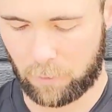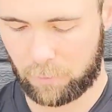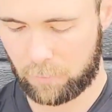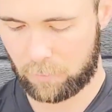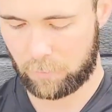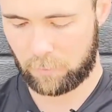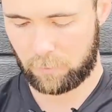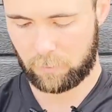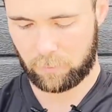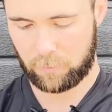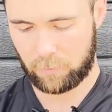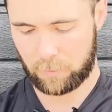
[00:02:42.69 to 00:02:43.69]

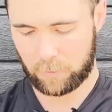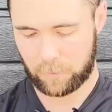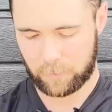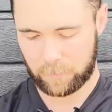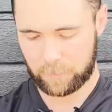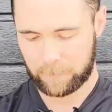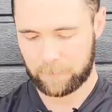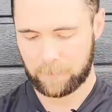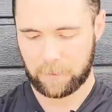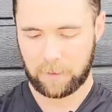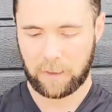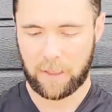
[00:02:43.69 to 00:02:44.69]

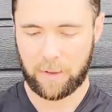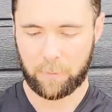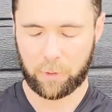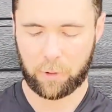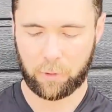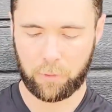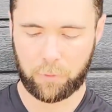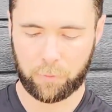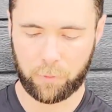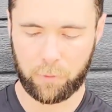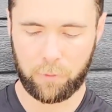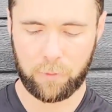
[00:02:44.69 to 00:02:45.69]
And then I'm going to go
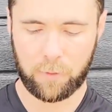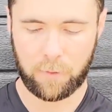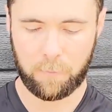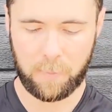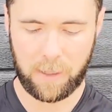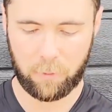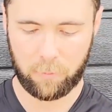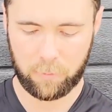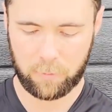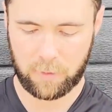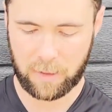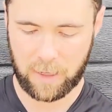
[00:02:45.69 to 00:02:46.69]
through middle
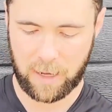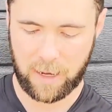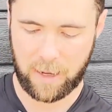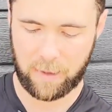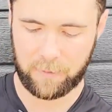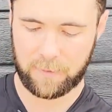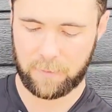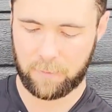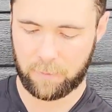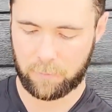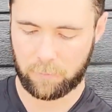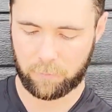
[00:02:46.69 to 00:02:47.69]
and
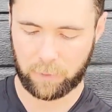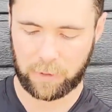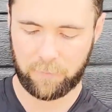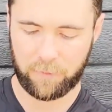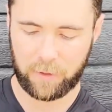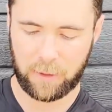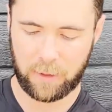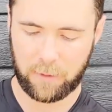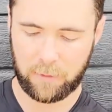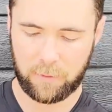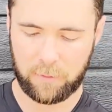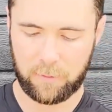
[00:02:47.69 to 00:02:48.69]
ring finger
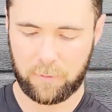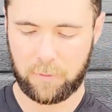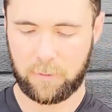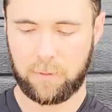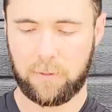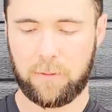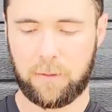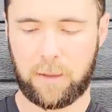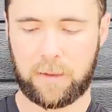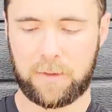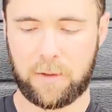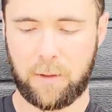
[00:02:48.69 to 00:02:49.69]

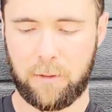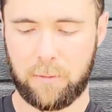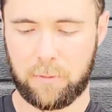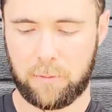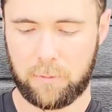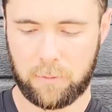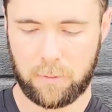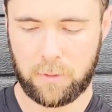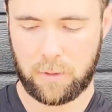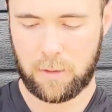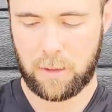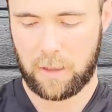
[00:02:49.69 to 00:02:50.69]
like so,
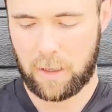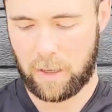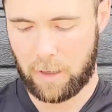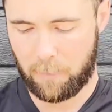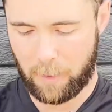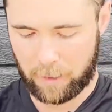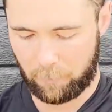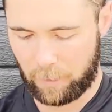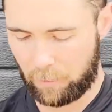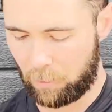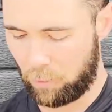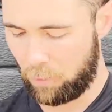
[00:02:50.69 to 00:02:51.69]
and back
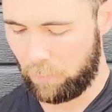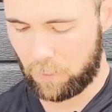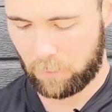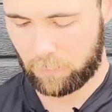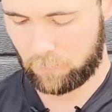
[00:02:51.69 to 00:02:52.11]
around and over.